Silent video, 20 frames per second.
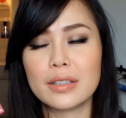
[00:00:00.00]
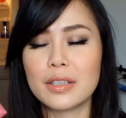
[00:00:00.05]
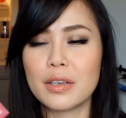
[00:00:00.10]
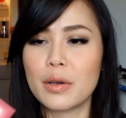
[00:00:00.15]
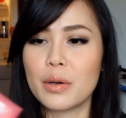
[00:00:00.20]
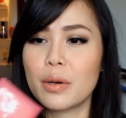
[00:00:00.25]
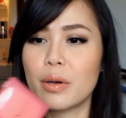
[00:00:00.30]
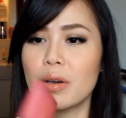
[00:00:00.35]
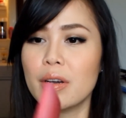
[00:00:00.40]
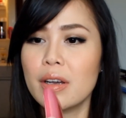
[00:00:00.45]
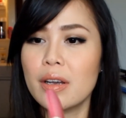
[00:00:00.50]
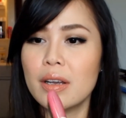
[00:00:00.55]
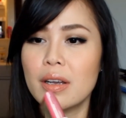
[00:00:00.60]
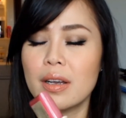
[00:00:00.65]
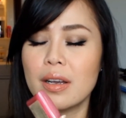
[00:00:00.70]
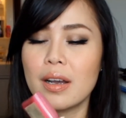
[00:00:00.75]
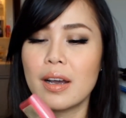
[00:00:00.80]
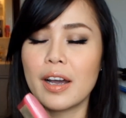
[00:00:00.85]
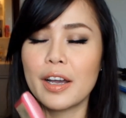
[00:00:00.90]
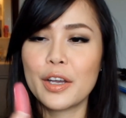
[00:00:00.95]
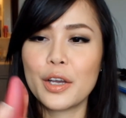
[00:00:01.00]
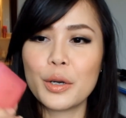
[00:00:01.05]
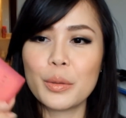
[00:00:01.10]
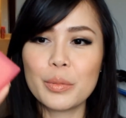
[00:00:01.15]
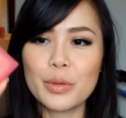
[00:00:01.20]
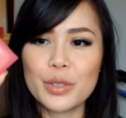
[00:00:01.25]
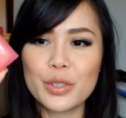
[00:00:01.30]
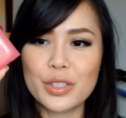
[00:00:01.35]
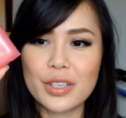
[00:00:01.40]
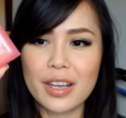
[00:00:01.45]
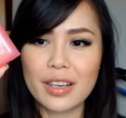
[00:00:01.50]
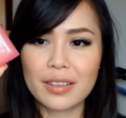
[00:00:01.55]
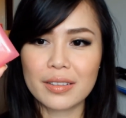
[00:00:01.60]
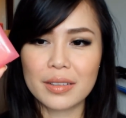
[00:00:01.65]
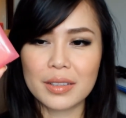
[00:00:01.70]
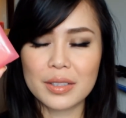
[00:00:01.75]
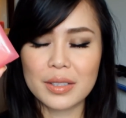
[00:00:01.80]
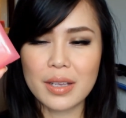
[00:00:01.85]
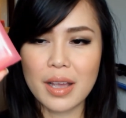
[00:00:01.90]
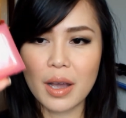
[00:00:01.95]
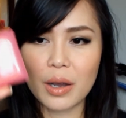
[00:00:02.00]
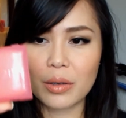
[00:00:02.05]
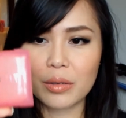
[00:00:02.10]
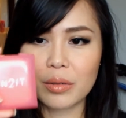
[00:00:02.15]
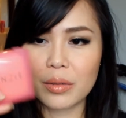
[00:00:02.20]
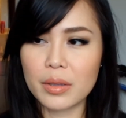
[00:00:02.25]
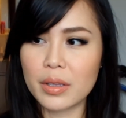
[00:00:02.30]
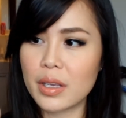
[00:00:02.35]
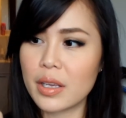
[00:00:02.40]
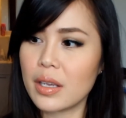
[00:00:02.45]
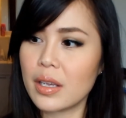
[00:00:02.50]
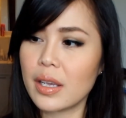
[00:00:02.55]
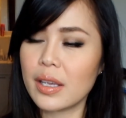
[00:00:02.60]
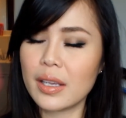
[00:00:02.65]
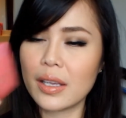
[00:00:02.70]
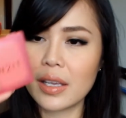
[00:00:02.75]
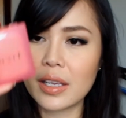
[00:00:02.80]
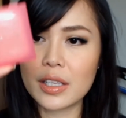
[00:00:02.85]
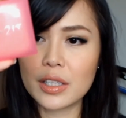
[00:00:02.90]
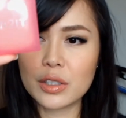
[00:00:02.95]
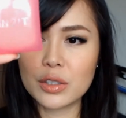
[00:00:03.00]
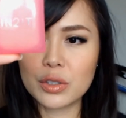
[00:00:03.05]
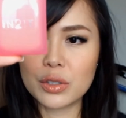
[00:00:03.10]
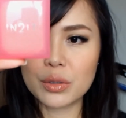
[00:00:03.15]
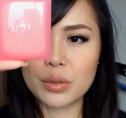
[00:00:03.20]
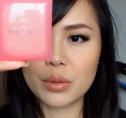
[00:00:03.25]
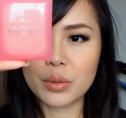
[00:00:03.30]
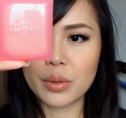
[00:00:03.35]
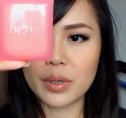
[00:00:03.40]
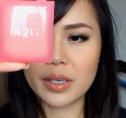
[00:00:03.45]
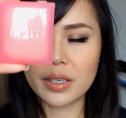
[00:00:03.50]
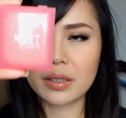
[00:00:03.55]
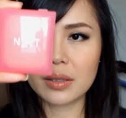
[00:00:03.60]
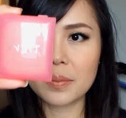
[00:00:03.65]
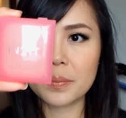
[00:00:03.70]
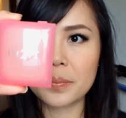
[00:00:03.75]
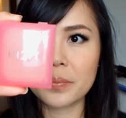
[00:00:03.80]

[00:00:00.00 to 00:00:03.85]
So I hope you check this out, the In2it